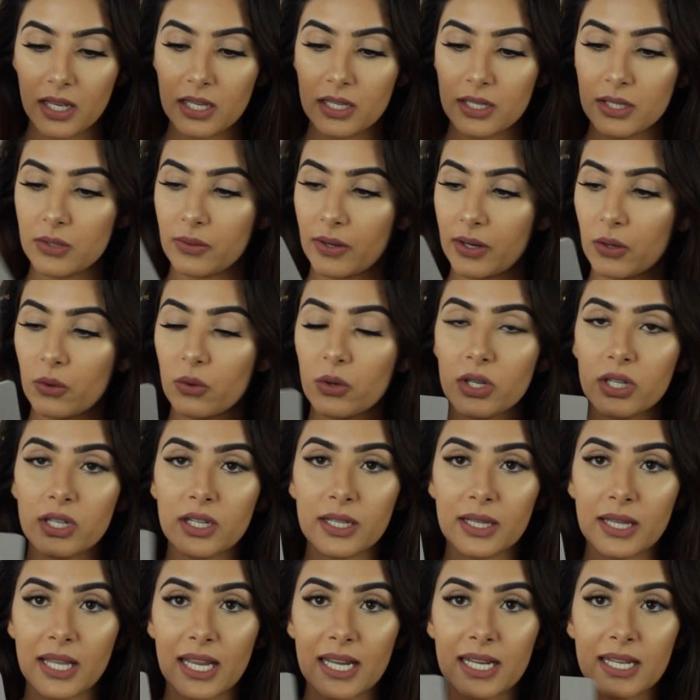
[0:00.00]
So I
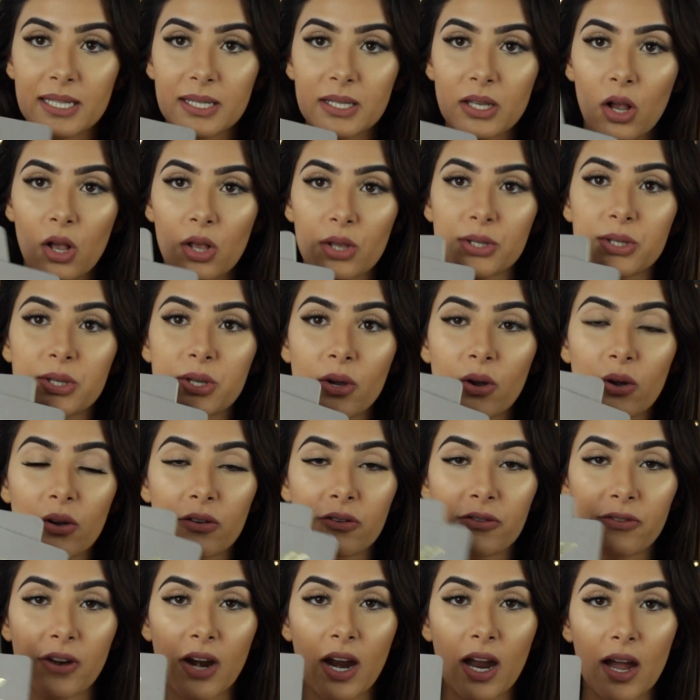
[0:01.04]
ordered this also
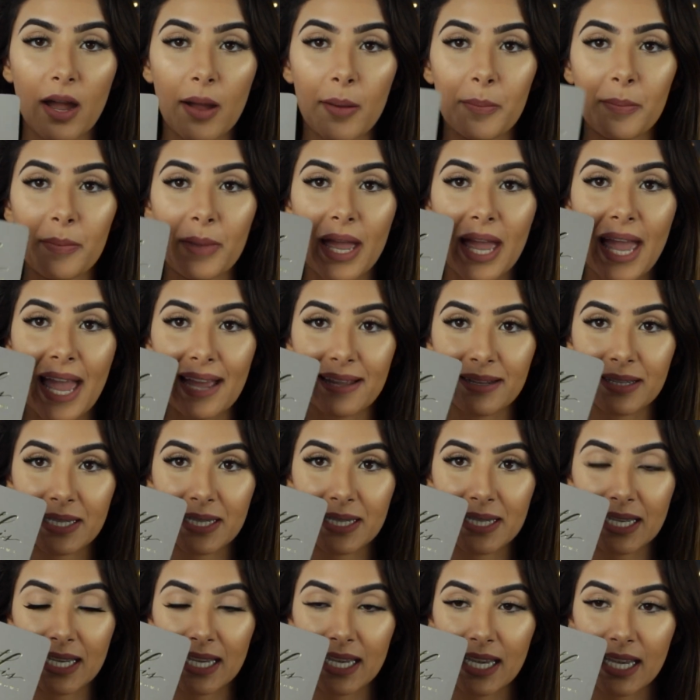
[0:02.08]
from
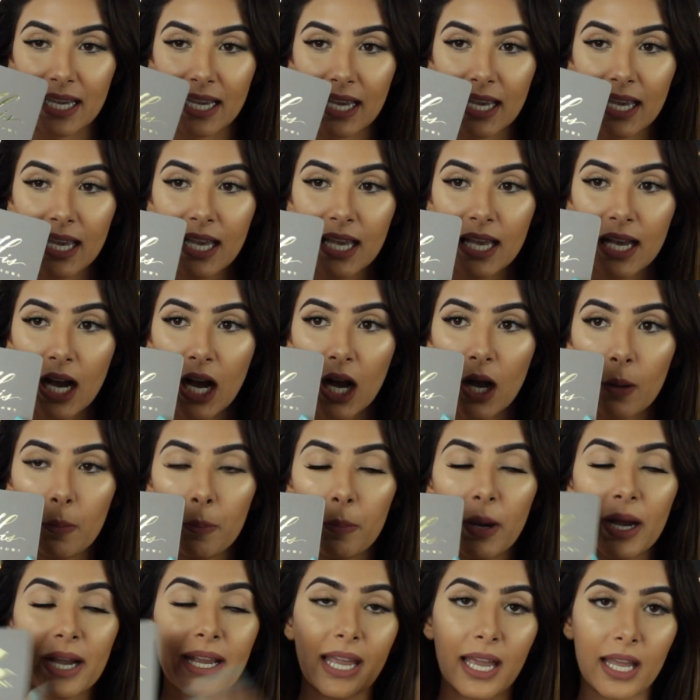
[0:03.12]
Etsy.
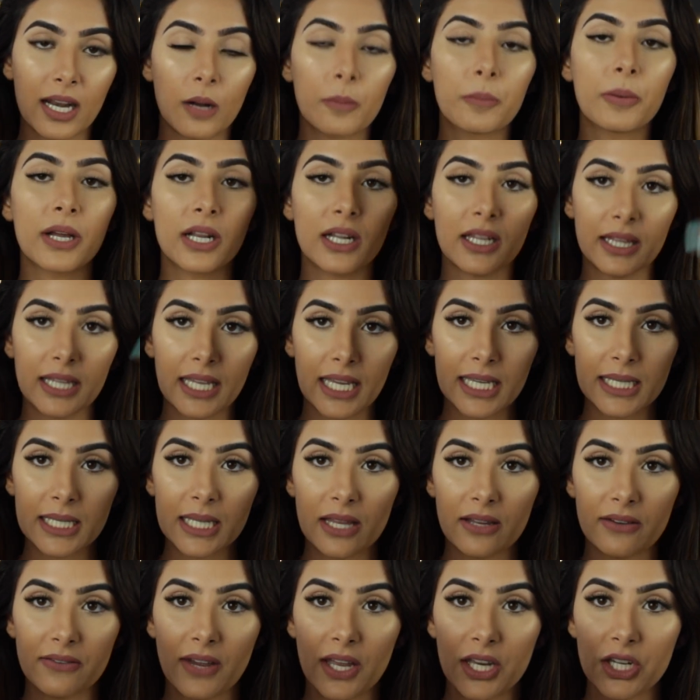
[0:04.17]
I'll put a link to
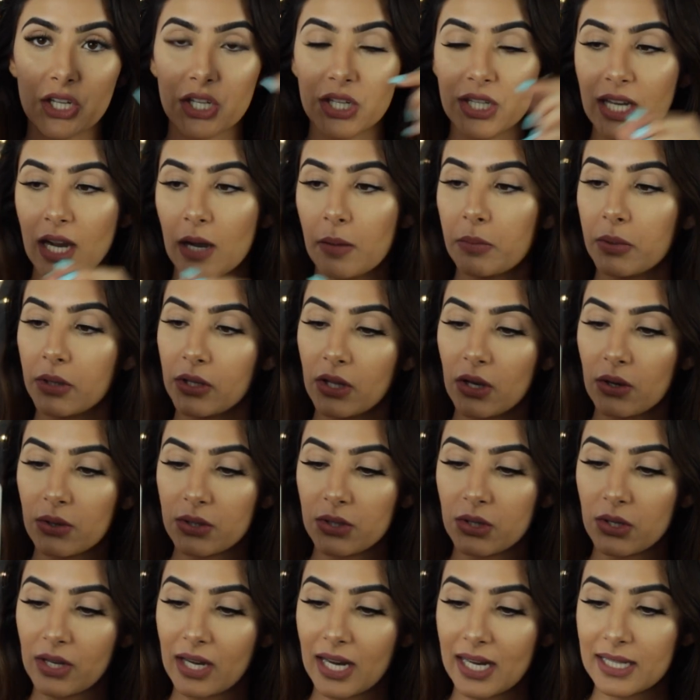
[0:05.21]
the vendor down below
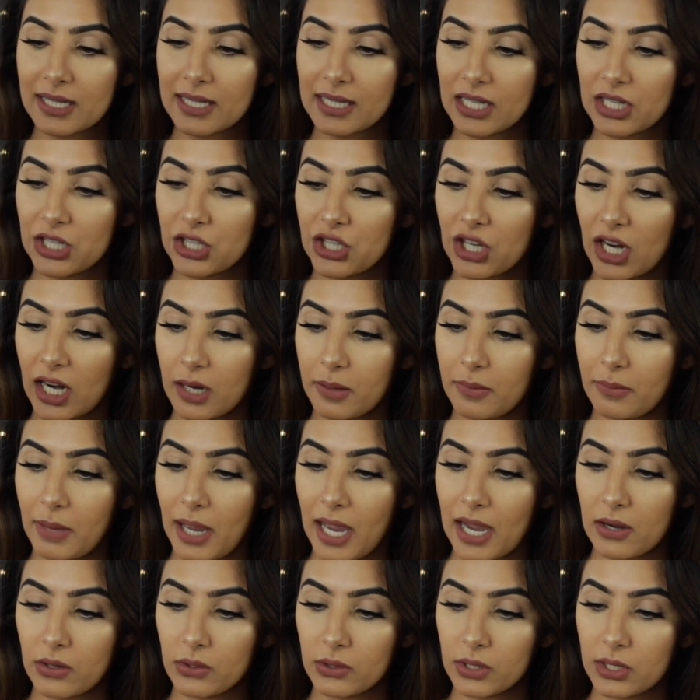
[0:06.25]
so you guys can check them
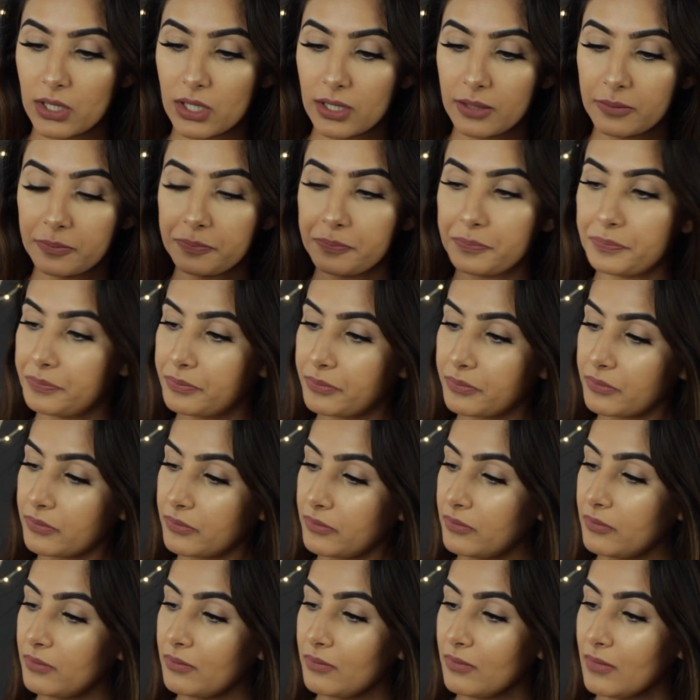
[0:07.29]
out.
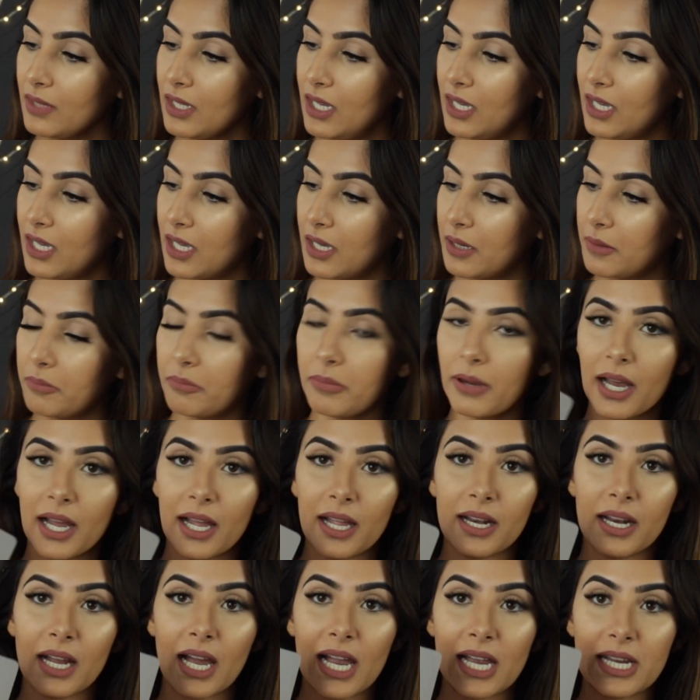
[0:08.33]

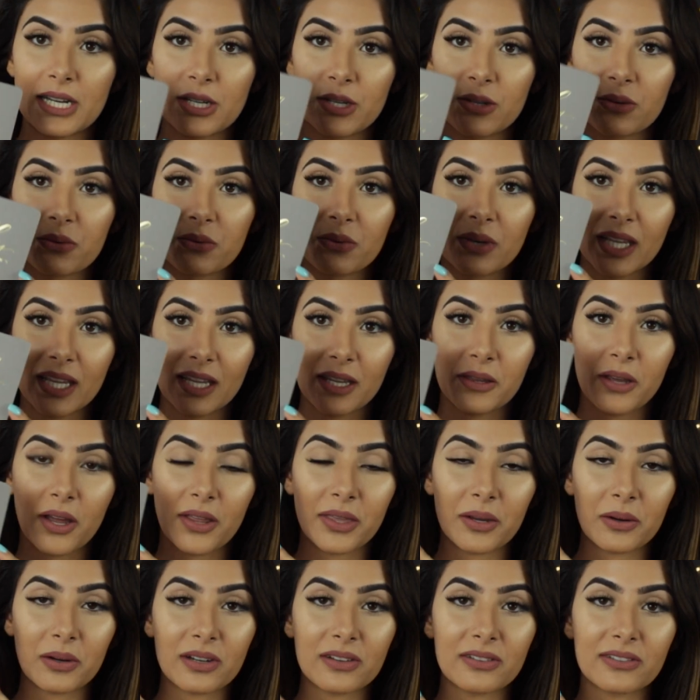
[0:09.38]
But I just really thought
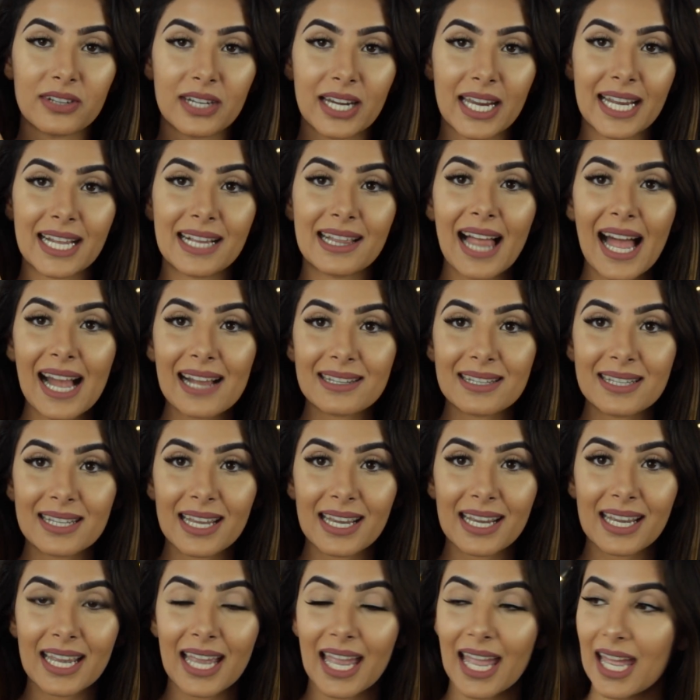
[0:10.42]
they were very
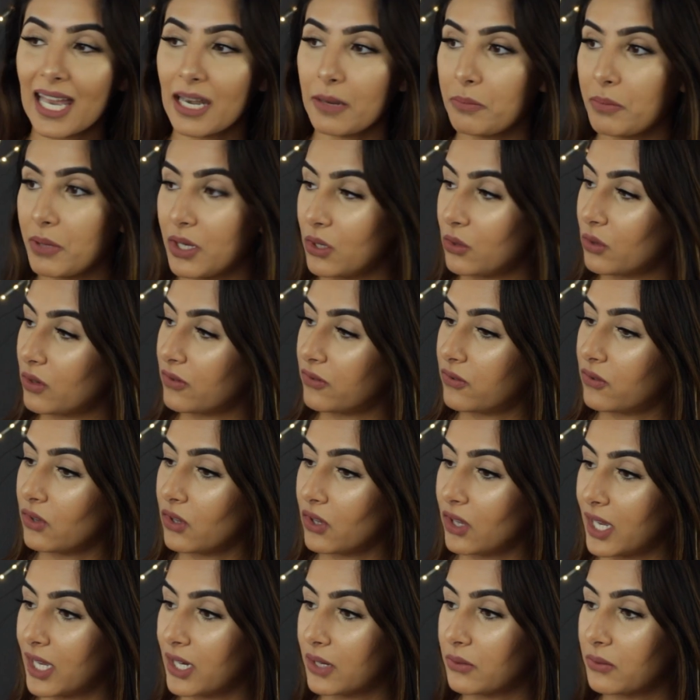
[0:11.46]
classic and
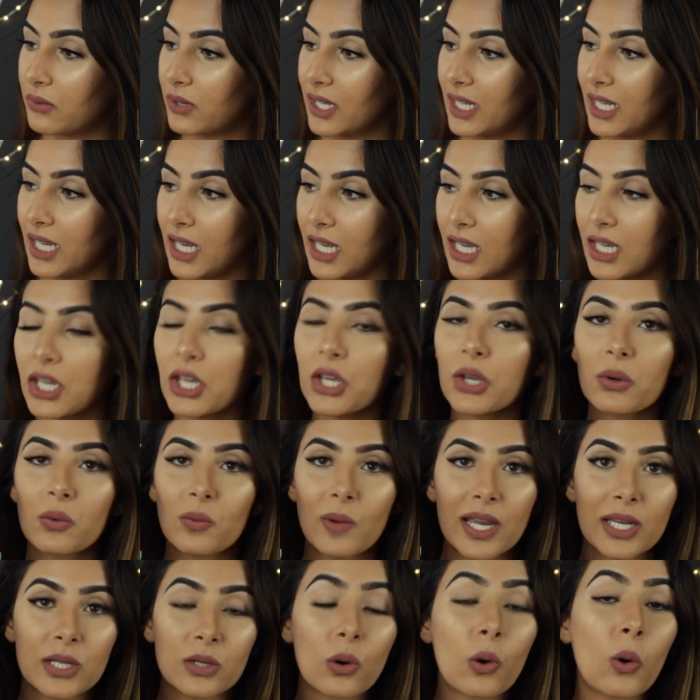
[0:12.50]
beautiful and a really cute
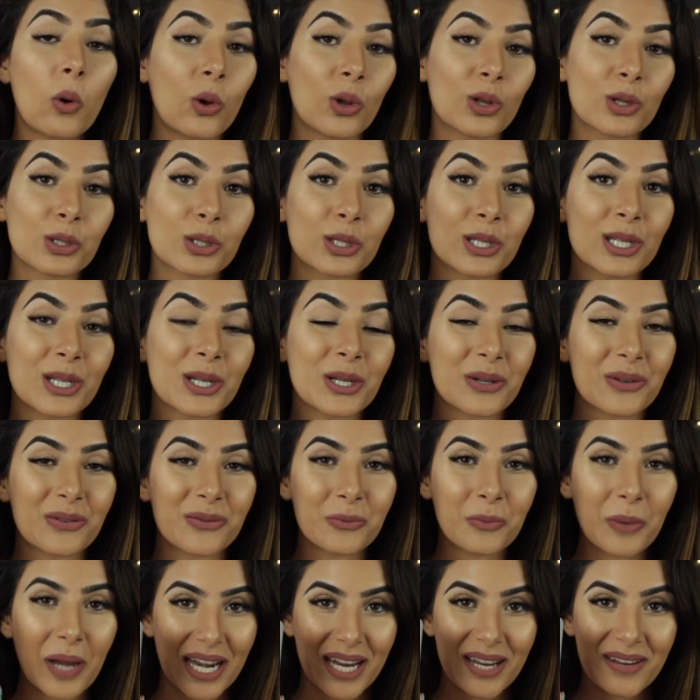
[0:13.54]
way to hold your
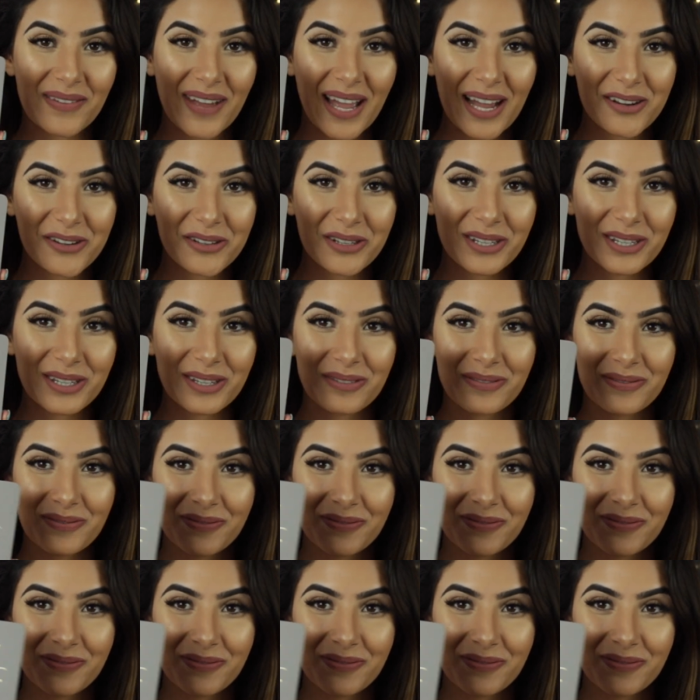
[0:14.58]
wedding vows.